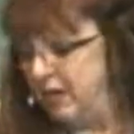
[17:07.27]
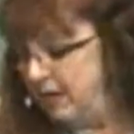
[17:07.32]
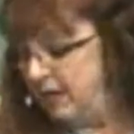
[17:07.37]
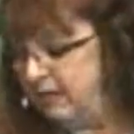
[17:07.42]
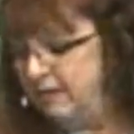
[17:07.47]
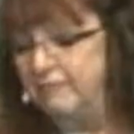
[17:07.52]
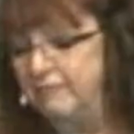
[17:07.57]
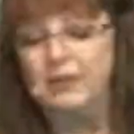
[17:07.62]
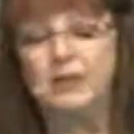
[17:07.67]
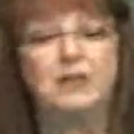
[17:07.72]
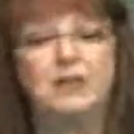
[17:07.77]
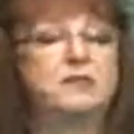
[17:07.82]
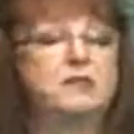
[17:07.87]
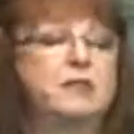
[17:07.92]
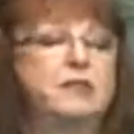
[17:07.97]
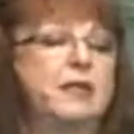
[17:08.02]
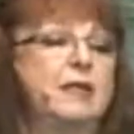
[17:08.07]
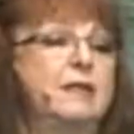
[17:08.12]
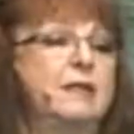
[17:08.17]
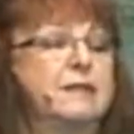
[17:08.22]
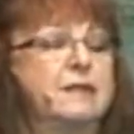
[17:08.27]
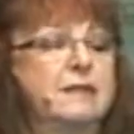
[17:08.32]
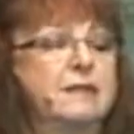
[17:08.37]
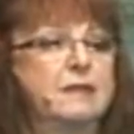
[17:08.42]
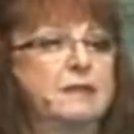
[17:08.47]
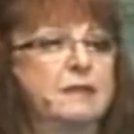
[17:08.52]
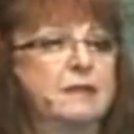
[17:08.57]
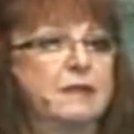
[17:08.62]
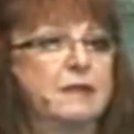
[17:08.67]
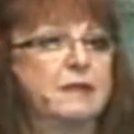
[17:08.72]
on the Philistines,
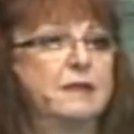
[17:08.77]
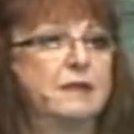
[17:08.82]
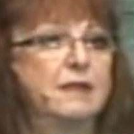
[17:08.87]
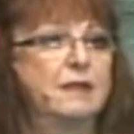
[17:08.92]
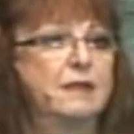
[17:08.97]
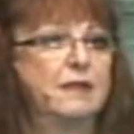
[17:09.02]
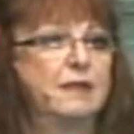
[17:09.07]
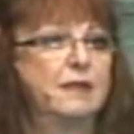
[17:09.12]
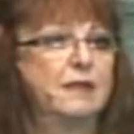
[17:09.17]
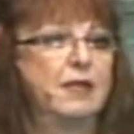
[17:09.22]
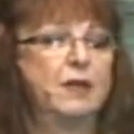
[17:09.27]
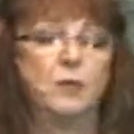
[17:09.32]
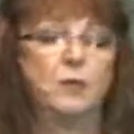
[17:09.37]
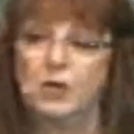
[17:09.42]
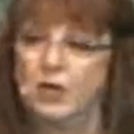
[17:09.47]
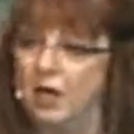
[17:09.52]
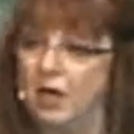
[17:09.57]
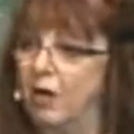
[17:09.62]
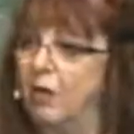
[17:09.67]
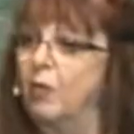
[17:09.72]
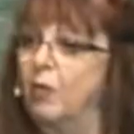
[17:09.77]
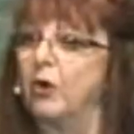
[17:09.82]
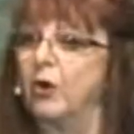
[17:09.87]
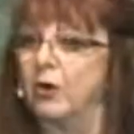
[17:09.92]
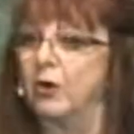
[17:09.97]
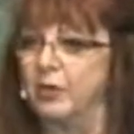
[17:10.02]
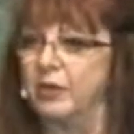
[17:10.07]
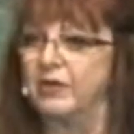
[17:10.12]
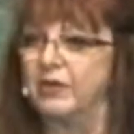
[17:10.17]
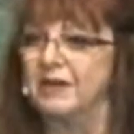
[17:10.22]
and we all
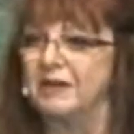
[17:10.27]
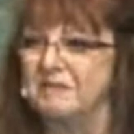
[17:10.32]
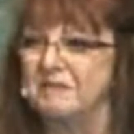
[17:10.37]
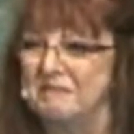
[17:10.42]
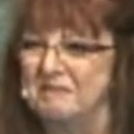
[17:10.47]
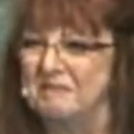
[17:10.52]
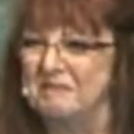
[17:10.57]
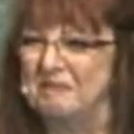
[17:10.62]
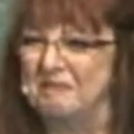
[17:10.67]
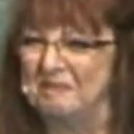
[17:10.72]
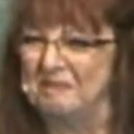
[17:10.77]
work with them.